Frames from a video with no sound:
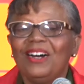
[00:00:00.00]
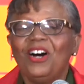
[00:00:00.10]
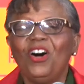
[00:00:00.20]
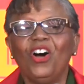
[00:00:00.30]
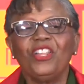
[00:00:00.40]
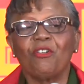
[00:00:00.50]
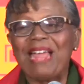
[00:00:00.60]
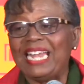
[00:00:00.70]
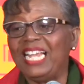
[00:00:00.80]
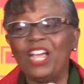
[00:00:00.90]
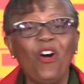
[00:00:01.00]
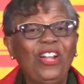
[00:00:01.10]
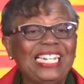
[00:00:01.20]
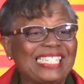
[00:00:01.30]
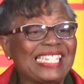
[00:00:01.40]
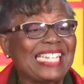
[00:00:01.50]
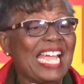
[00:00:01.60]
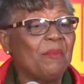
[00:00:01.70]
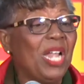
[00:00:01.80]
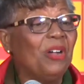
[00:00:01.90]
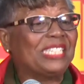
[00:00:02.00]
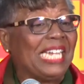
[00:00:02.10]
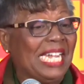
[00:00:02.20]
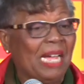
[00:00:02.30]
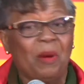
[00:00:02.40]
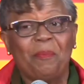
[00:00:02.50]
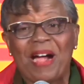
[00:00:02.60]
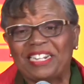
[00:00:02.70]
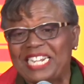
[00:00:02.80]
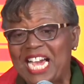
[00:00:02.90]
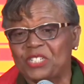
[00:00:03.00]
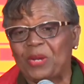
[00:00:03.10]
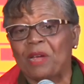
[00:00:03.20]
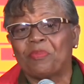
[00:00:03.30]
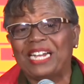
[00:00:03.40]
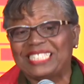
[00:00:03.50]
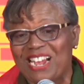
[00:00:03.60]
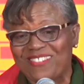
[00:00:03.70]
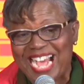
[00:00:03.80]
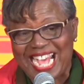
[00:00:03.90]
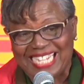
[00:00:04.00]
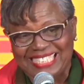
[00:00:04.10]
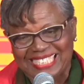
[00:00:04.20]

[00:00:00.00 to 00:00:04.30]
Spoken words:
Oh, the red light only to say it belongs to the Labour Party. That is why it's bright and red.